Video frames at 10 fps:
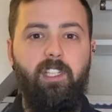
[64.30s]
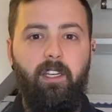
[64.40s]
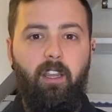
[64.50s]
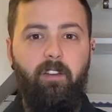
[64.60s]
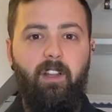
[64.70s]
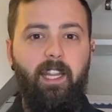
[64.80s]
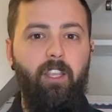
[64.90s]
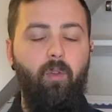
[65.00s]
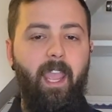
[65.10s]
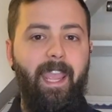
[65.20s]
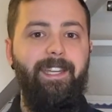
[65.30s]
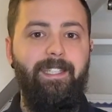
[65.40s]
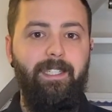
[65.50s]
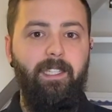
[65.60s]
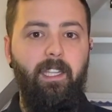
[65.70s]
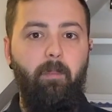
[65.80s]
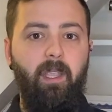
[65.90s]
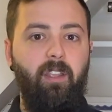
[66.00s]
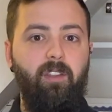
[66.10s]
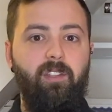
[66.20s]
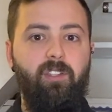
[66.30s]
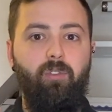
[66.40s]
and kind of clear your head, because